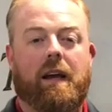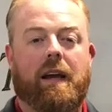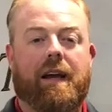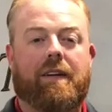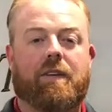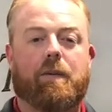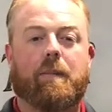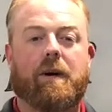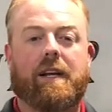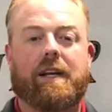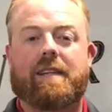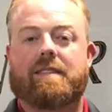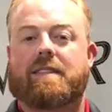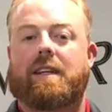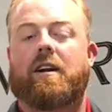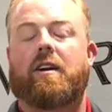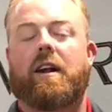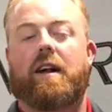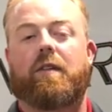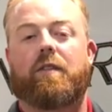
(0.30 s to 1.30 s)
Hey everybody, it's
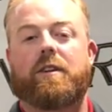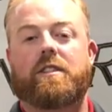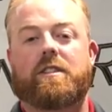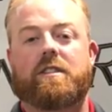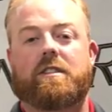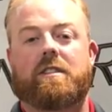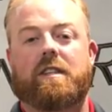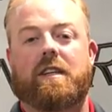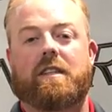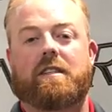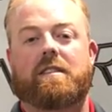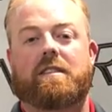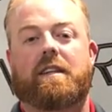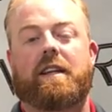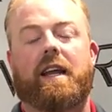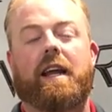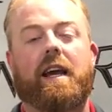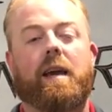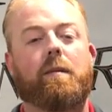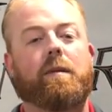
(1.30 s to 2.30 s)
Aaron at Rich & Sons.
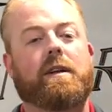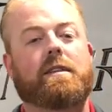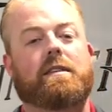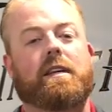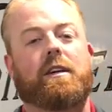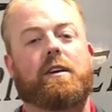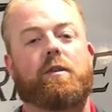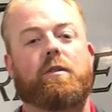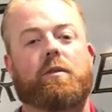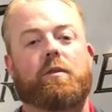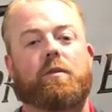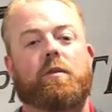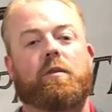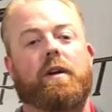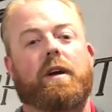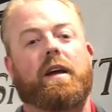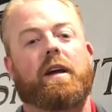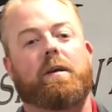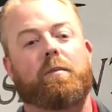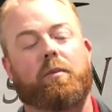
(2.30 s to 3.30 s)
Today I'm going to take you through
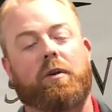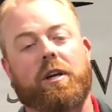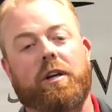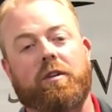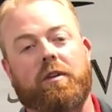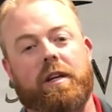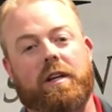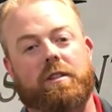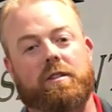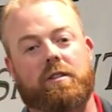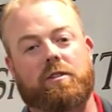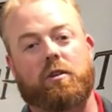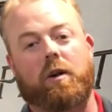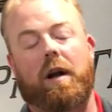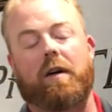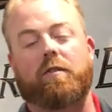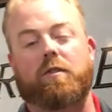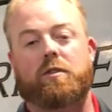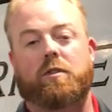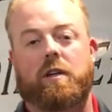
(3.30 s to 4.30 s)
a, a uh, pretty neat
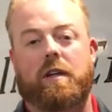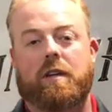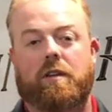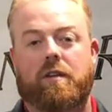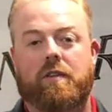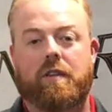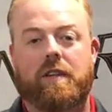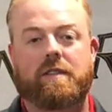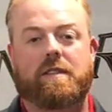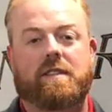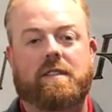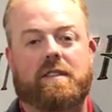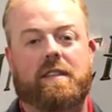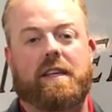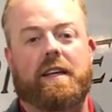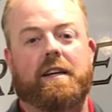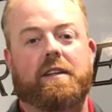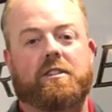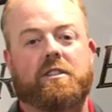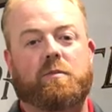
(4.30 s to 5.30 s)
travel trailer. This is
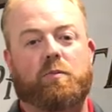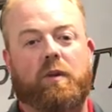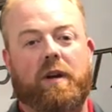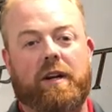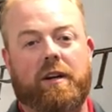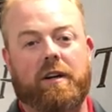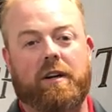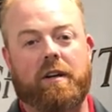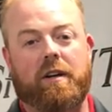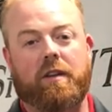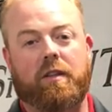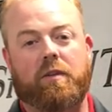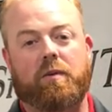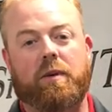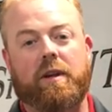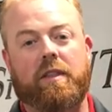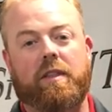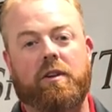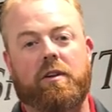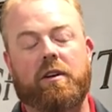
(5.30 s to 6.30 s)
the uh, Sprinter
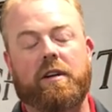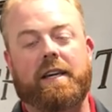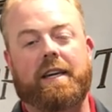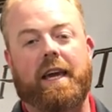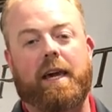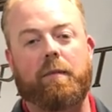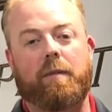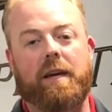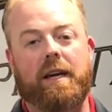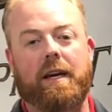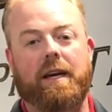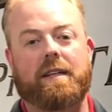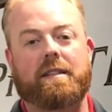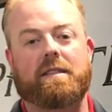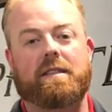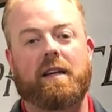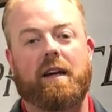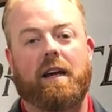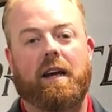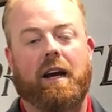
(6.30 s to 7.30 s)
330
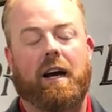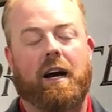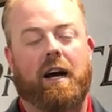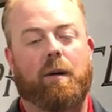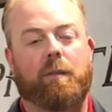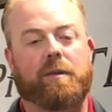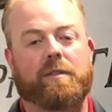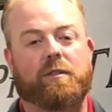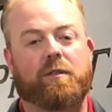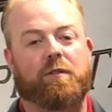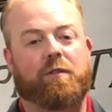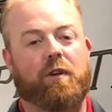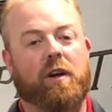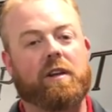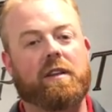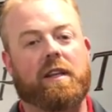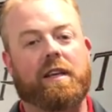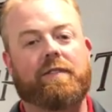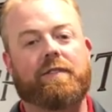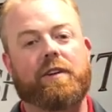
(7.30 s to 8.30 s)
KBS um, it's a
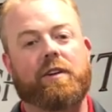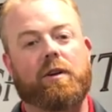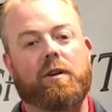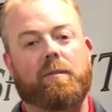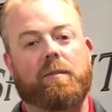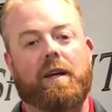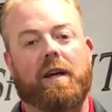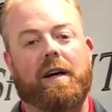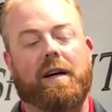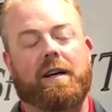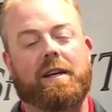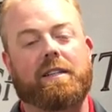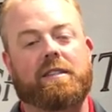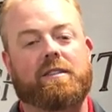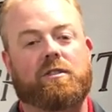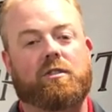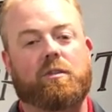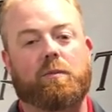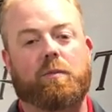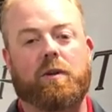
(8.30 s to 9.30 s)
front living room. Uh,
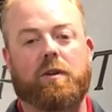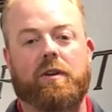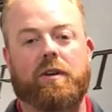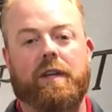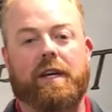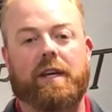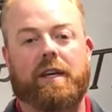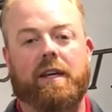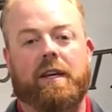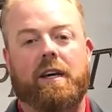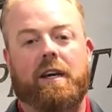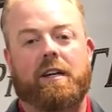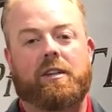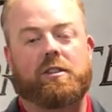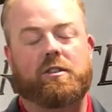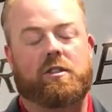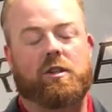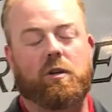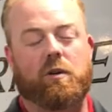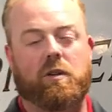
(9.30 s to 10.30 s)
it's super unique.
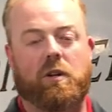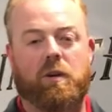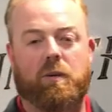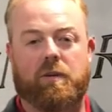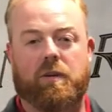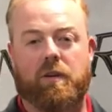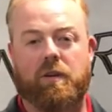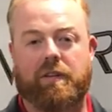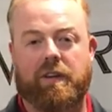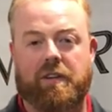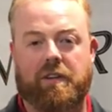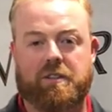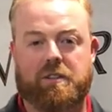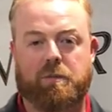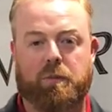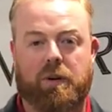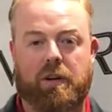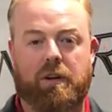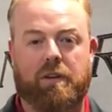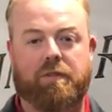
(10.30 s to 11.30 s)
Just to go along with all the other
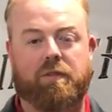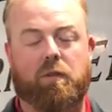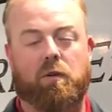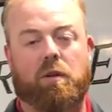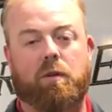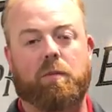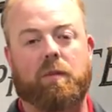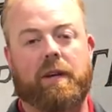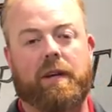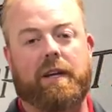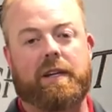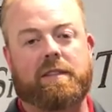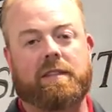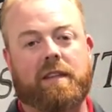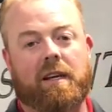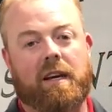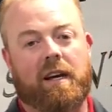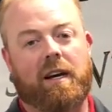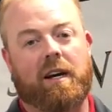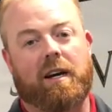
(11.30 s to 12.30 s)
Sprinter floor
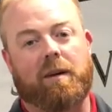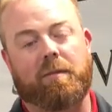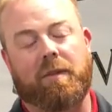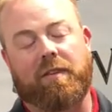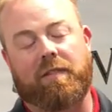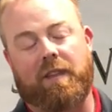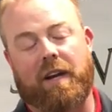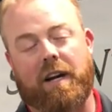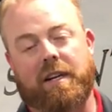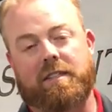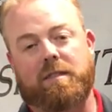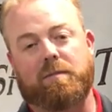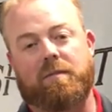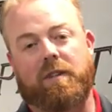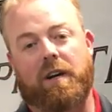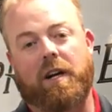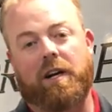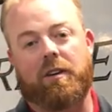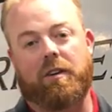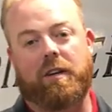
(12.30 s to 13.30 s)
plans, um, they've got some
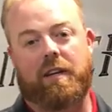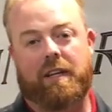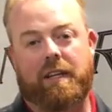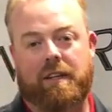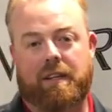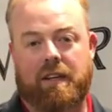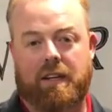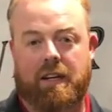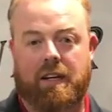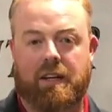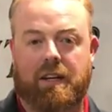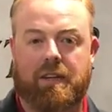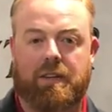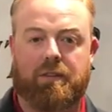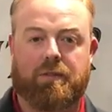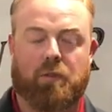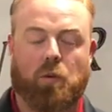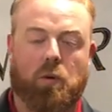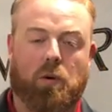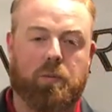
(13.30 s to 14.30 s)
very unique uh,
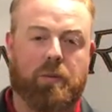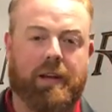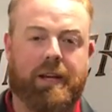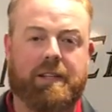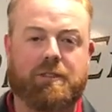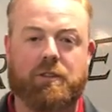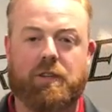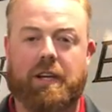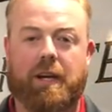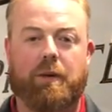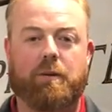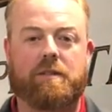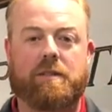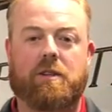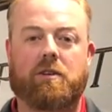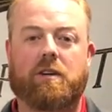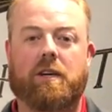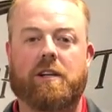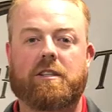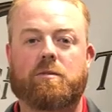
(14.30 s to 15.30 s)
floor plans. Like I always
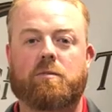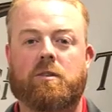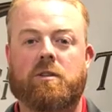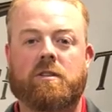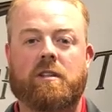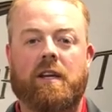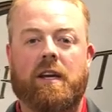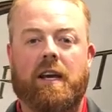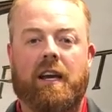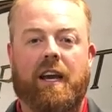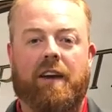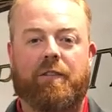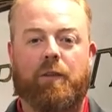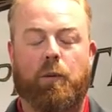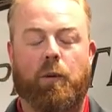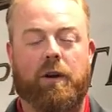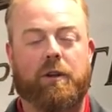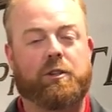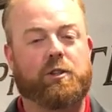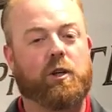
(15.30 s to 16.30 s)
tell customers, if
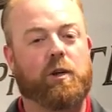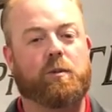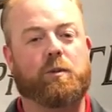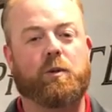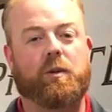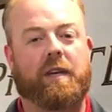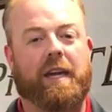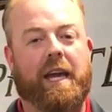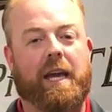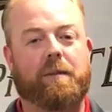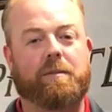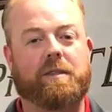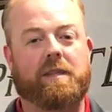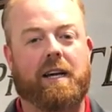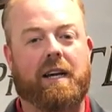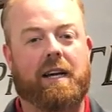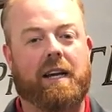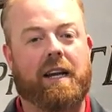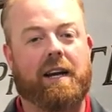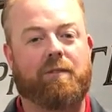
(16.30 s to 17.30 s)
you want to show up to a
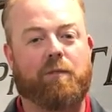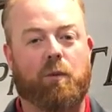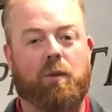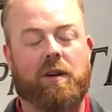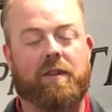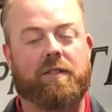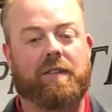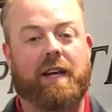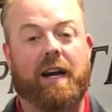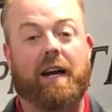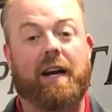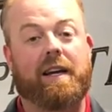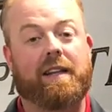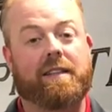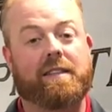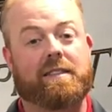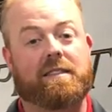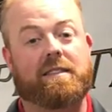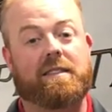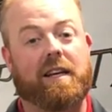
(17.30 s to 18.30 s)
campsite and have a one of a
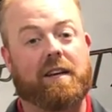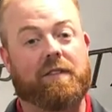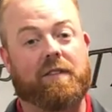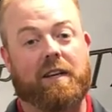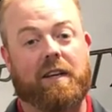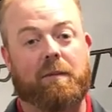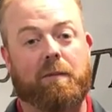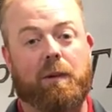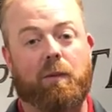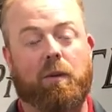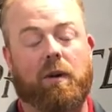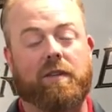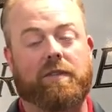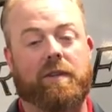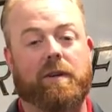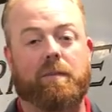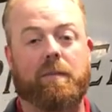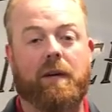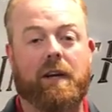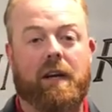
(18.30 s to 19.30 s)
kind, this is definitely going to be one of
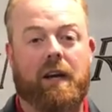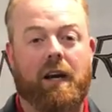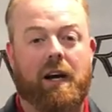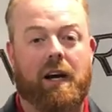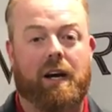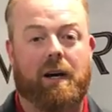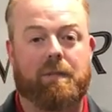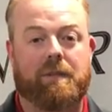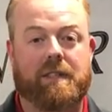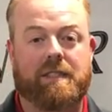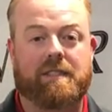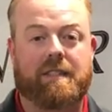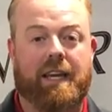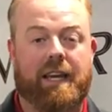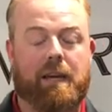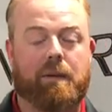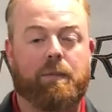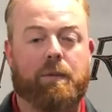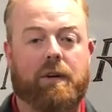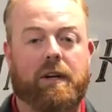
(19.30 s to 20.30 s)
them. Um, this
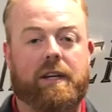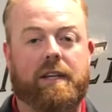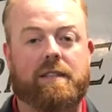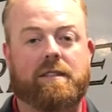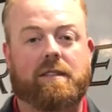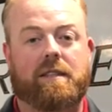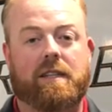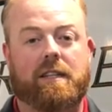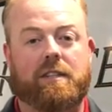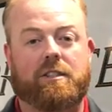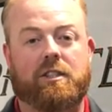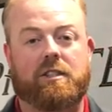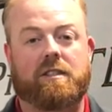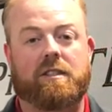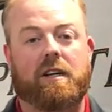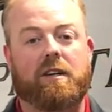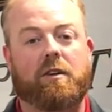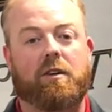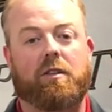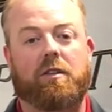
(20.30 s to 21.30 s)
camper is uh, just
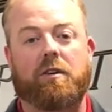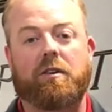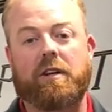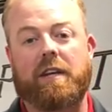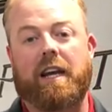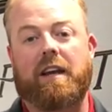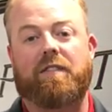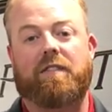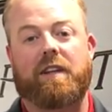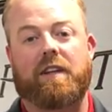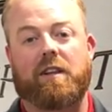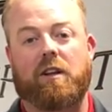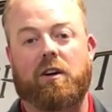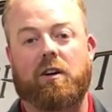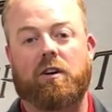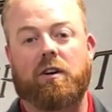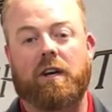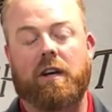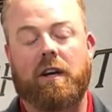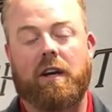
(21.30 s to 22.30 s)
under 38 feet
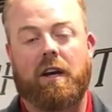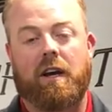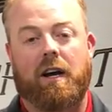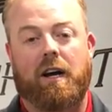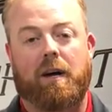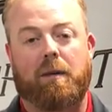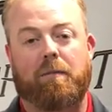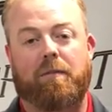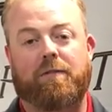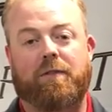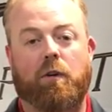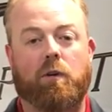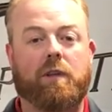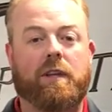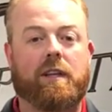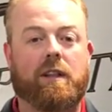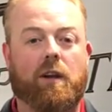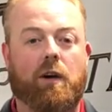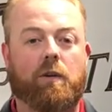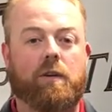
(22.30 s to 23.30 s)
long, um,
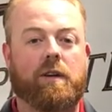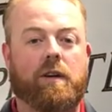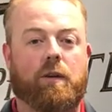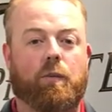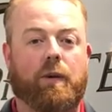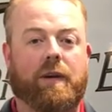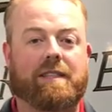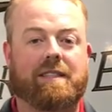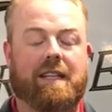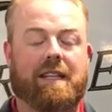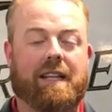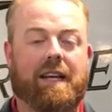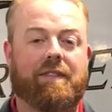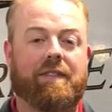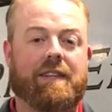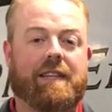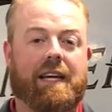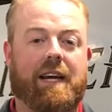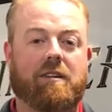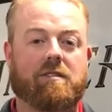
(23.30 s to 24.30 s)
fully loaded. It weighs
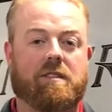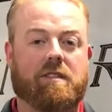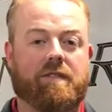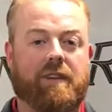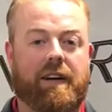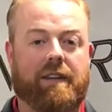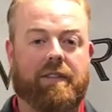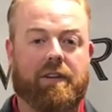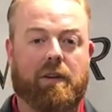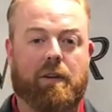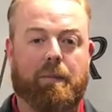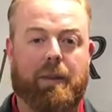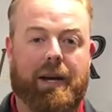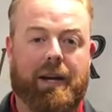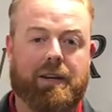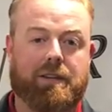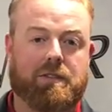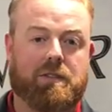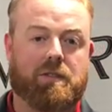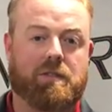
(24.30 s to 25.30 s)
11,500
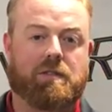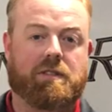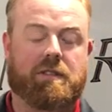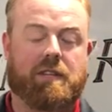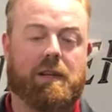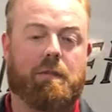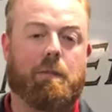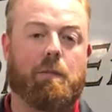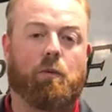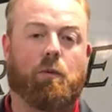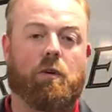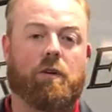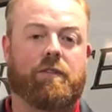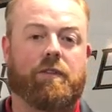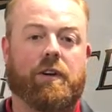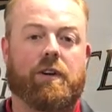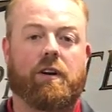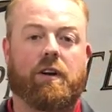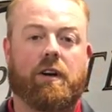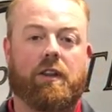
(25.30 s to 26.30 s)
pounds, so this is going to be more
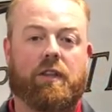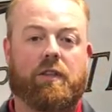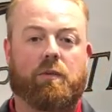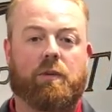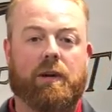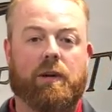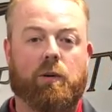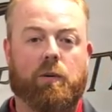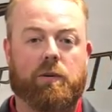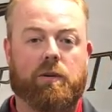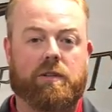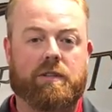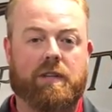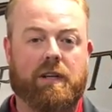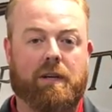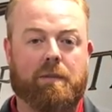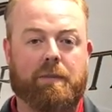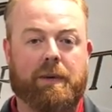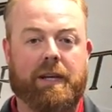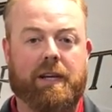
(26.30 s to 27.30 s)
of your uh, three-quarter
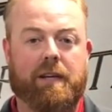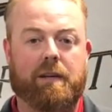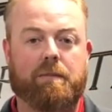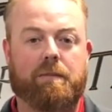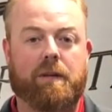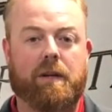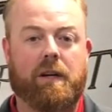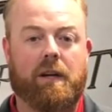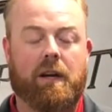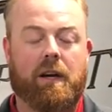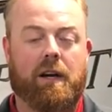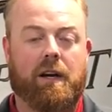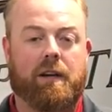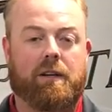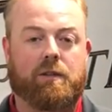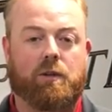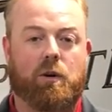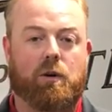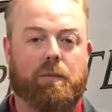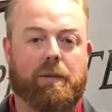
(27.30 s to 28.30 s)
ton pickup
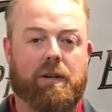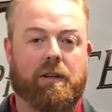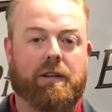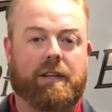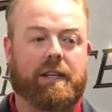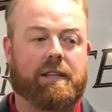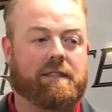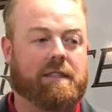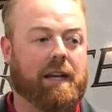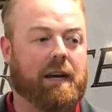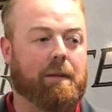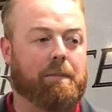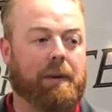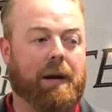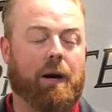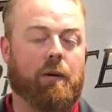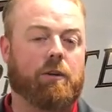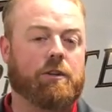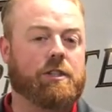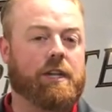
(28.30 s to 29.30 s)
uh, towability. It's got
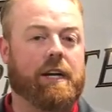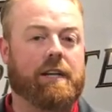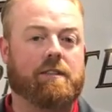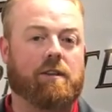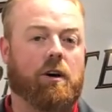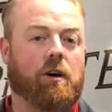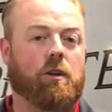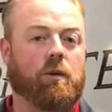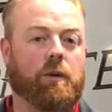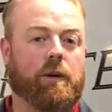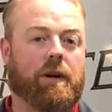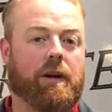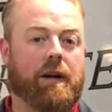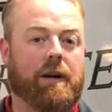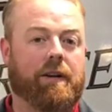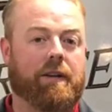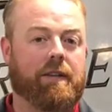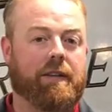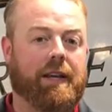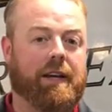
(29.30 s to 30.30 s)
power jacks all the way
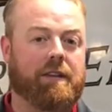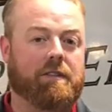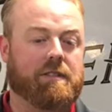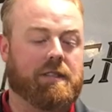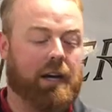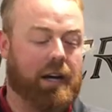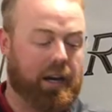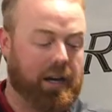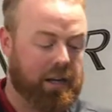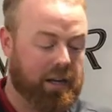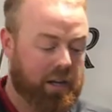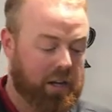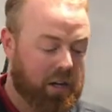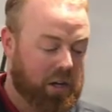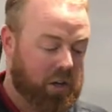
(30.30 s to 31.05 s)
around on the outside.